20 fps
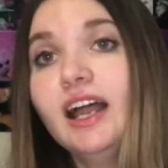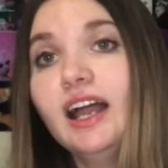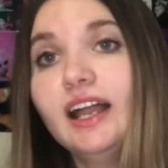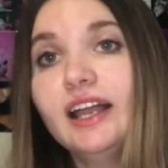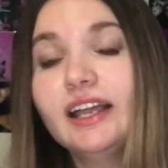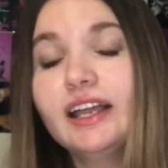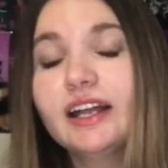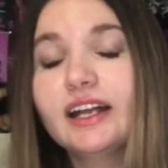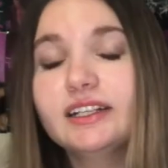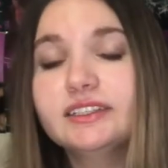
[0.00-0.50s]

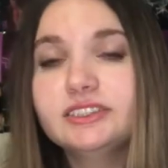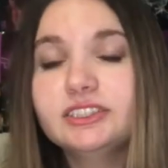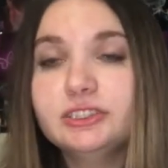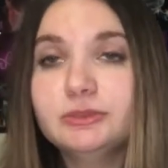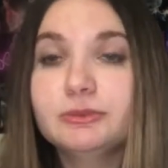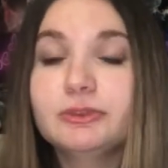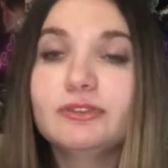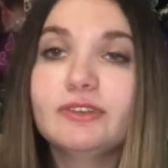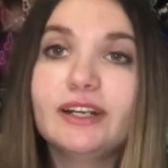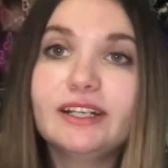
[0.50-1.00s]
and
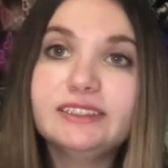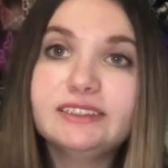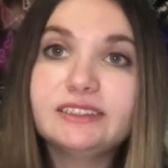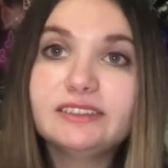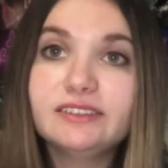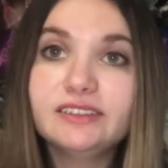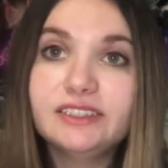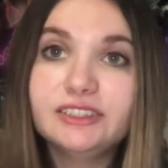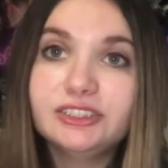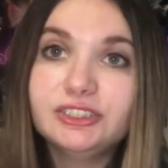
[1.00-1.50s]
human rights
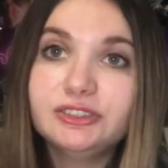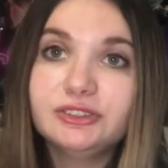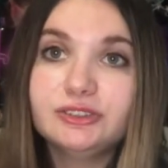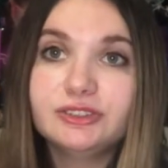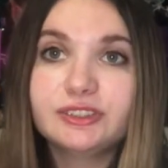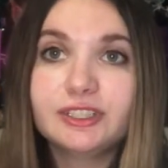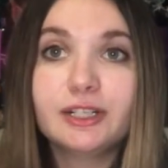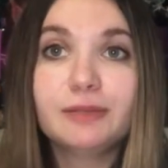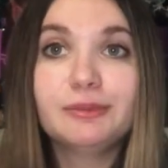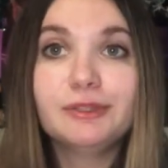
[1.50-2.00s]

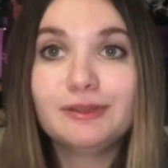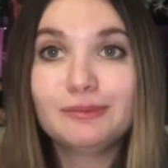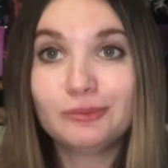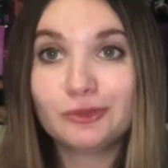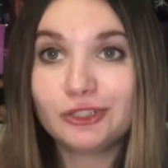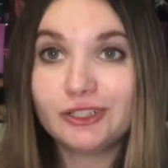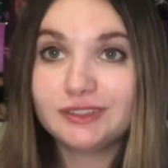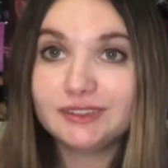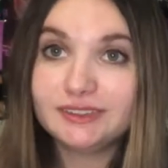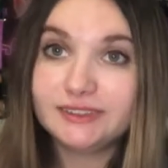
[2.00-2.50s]
issues are being
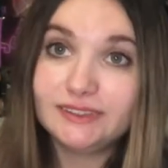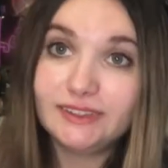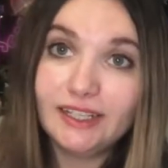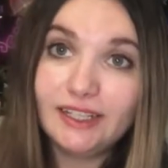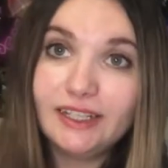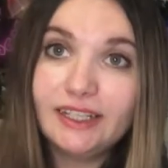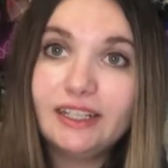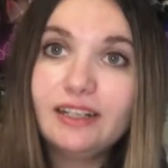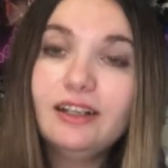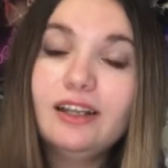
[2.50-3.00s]
brought to
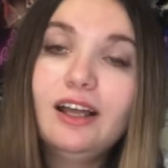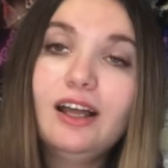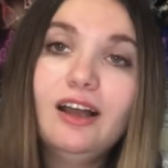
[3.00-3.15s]
light.